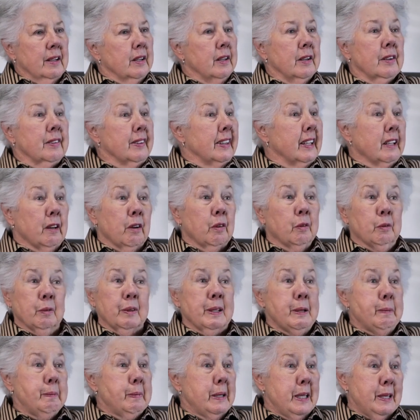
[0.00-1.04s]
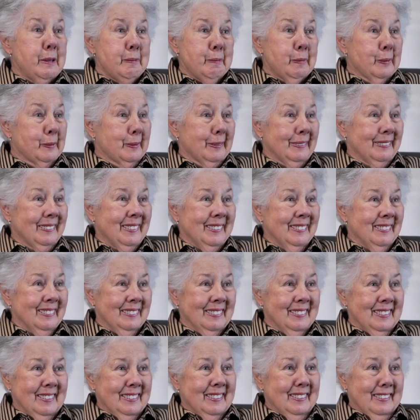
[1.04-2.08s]
you're the only people
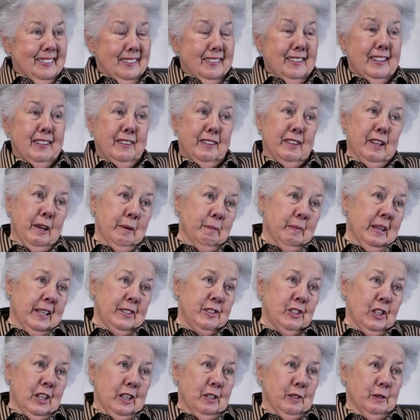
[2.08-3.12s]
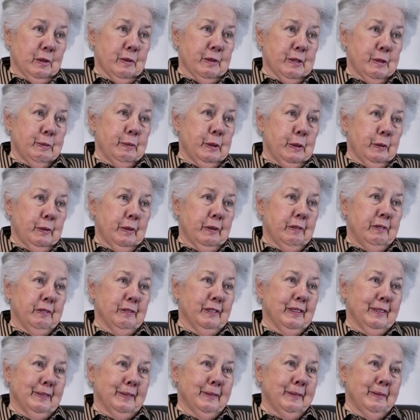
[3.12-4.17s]
that thought my child was
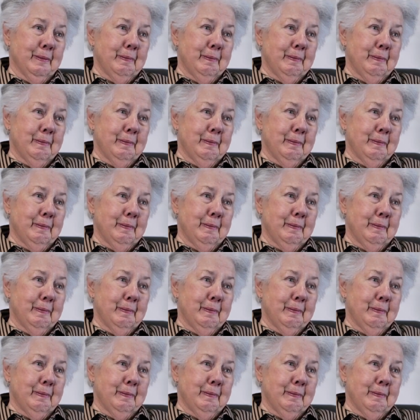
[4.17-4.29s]
beautiful.